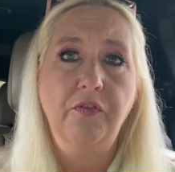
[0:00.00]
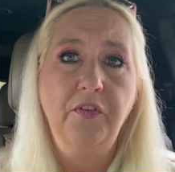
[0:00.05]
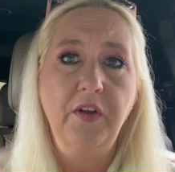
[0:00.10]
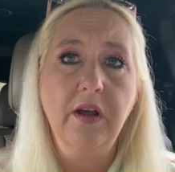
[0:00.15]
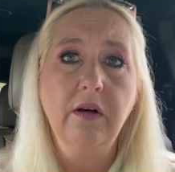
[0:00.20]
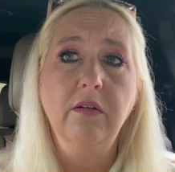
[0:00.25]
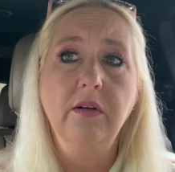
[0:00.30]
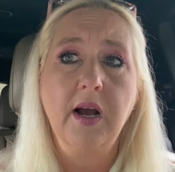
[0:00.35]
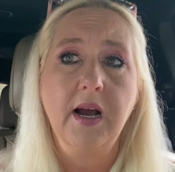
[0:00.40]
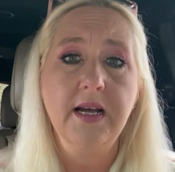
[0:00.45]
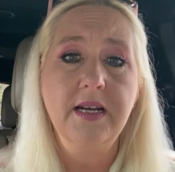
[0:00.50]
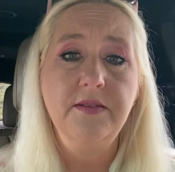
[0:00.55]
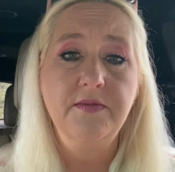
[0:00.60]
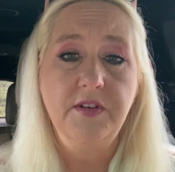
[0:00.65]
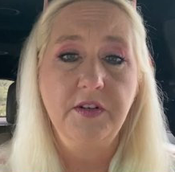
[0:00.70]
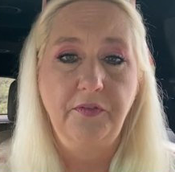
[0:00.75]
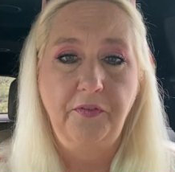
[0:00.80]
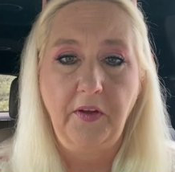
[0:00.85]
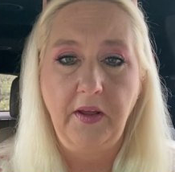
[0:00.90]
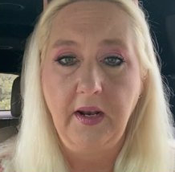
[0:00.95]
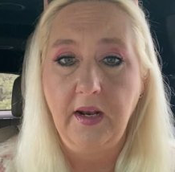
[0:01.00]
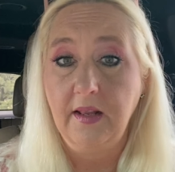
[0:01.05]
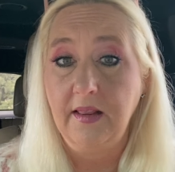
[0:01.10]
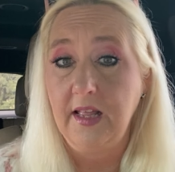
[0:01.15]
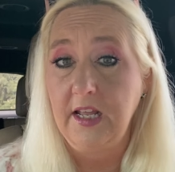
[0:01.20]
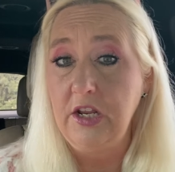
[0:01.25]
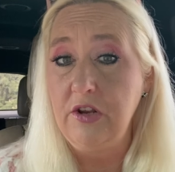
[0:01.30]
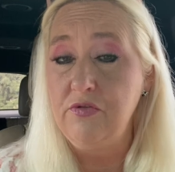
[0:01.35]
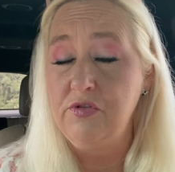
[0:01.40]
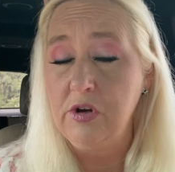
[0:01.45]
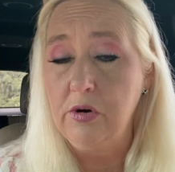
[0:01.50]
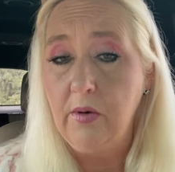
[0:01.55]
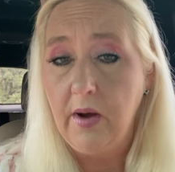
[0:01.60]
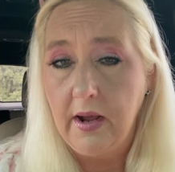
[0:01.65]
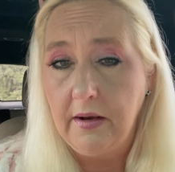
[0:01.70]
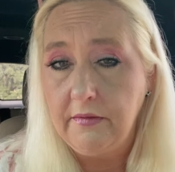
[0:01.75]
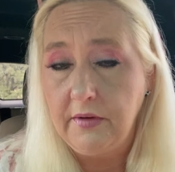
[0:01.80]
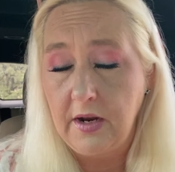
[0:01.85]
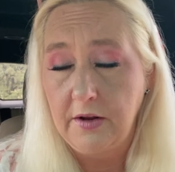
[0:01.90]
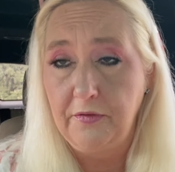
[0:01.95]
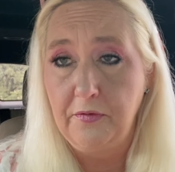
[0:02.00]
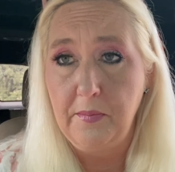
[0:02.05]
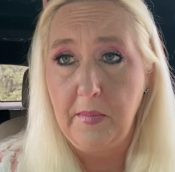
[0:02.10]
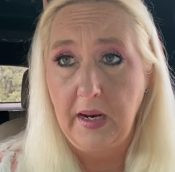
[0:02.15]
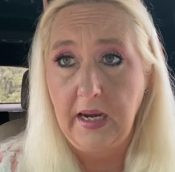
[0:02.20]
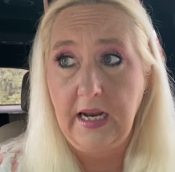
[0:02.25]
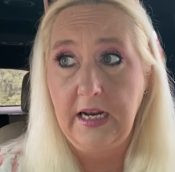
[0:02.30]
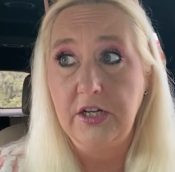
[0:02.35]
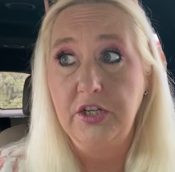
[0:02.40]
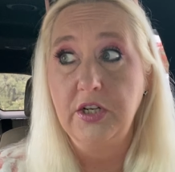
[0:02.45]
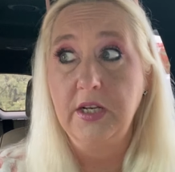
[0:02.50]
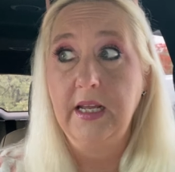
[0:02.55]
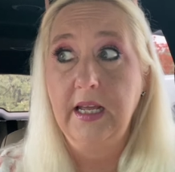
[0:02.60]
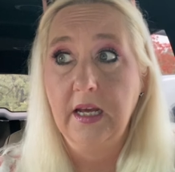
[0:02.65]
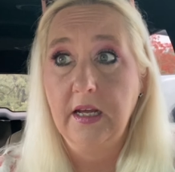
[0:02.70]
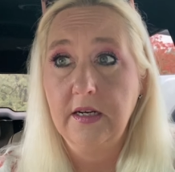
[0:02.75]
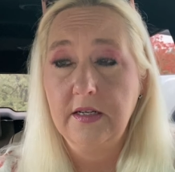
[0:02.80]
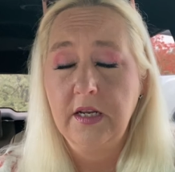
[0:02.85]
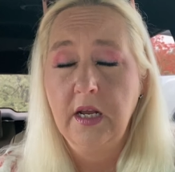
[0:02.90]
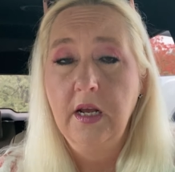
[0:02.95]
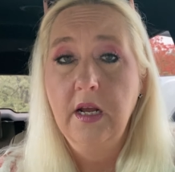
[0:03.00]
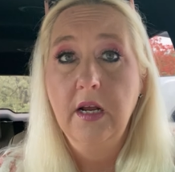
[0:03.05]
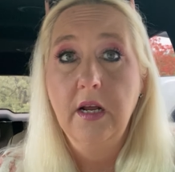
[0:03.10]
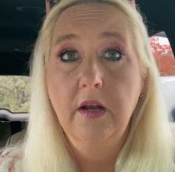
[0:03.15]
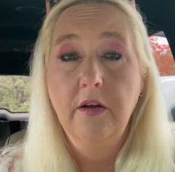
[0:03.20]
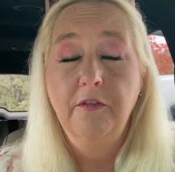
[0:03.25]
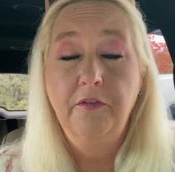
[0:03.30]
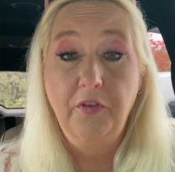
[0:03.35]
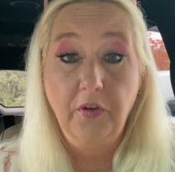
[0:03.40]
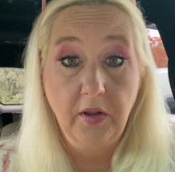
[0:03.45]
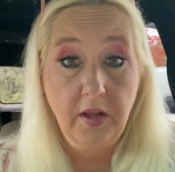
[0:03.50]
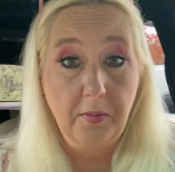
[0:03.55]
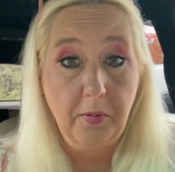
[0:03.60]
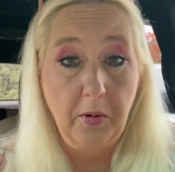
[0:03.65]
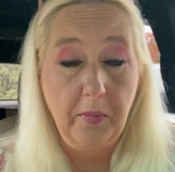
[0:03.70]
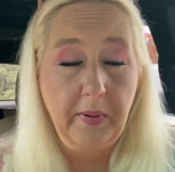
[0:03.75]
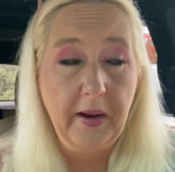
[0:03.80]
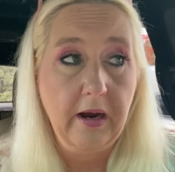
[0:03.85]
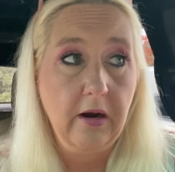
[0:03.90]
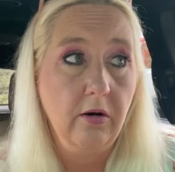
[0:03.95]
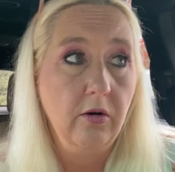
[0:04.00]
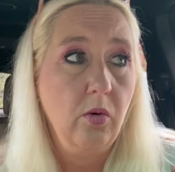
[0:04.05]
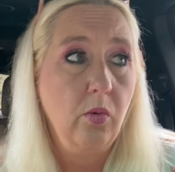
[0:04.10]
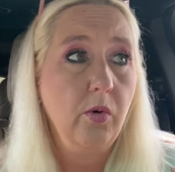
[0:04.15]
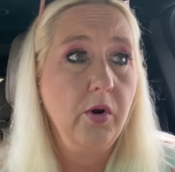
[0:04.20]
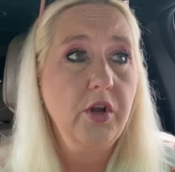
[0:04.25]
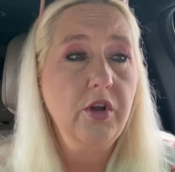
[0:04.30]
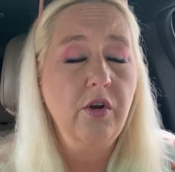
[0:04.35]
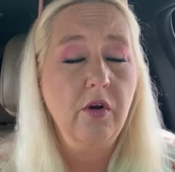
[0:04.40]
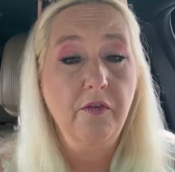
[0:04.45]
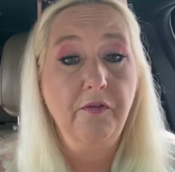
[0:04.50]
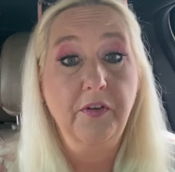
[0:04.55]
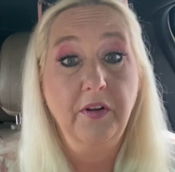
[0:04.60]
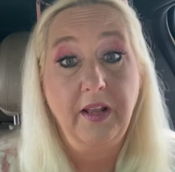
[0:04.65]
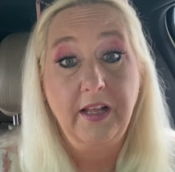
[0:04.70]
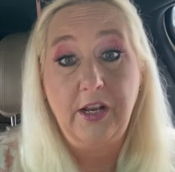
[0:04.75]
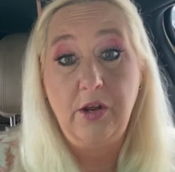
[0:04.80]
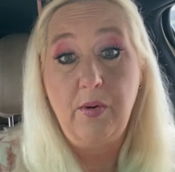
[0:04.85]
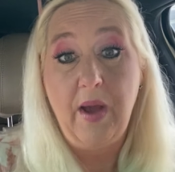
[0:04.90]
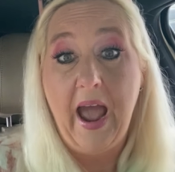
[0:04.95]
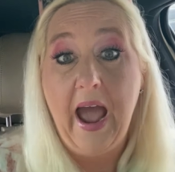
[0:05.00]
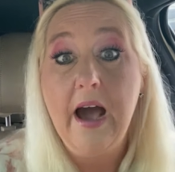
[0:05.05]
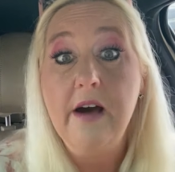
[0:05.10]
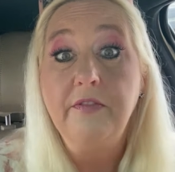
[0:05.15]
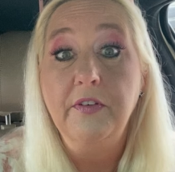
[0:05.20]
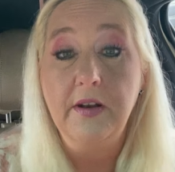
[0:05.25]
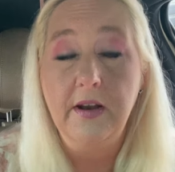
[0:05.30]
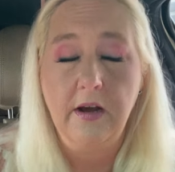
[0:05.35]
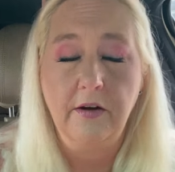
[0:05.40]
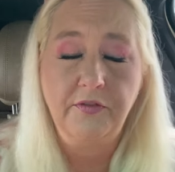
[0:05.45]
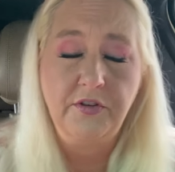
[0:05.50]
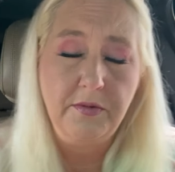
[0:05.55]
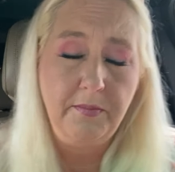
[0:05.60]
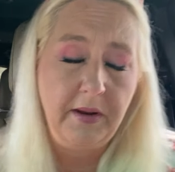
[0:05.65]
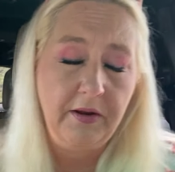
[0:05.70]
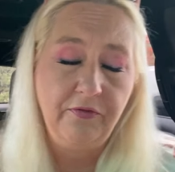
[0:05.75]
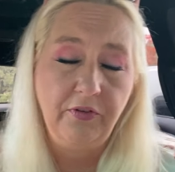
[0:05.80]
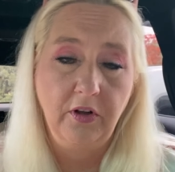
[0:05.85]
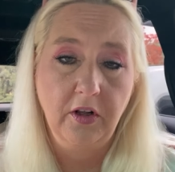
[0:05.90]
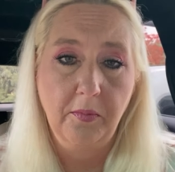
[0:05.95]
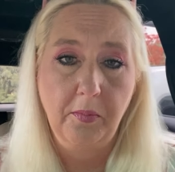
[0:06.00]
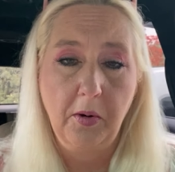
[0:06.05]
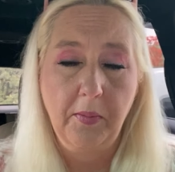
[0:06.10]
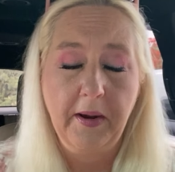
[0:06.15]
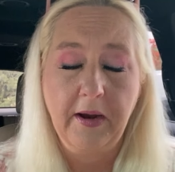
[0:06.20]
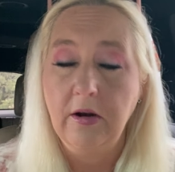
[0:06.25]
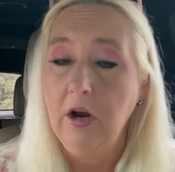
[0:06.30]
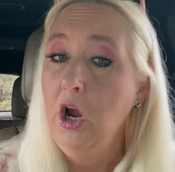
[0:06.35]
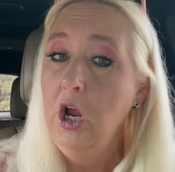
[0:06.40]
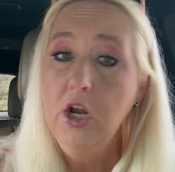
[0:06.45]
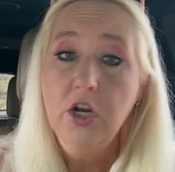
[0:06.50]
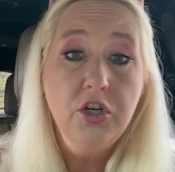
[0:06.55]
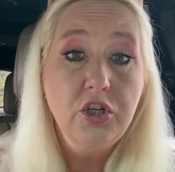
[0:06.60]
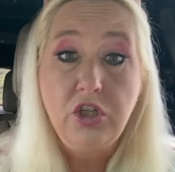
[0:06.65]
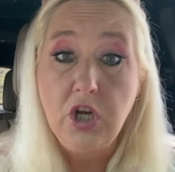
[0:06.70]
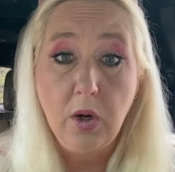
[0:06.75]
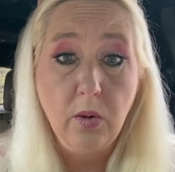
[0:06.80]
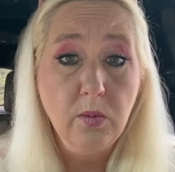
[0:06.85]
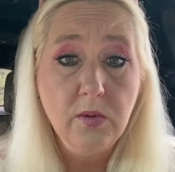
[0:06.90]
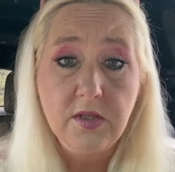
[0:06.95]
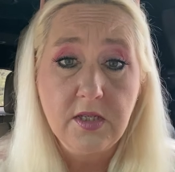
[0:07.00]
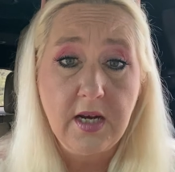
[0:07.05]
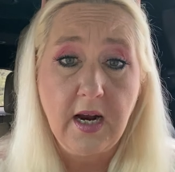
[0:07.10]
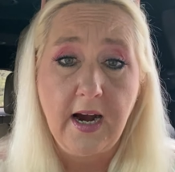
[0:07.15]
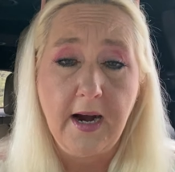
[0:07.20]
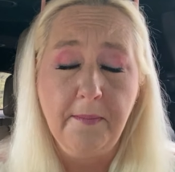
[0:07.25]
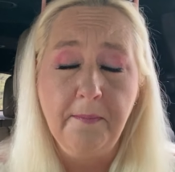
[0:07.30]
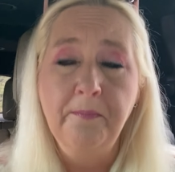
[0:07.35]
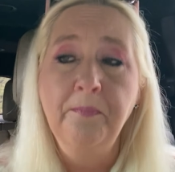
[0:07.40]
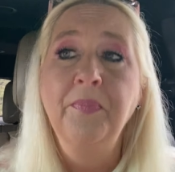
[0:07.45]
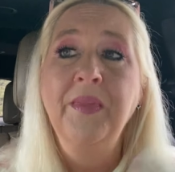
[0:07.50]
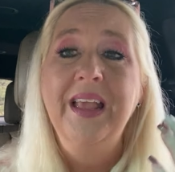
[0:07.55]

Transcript: feel kind of defeated that you don't have enough money to get fully prepared or you don't feel like you have enough to be fully prepared, don't stop.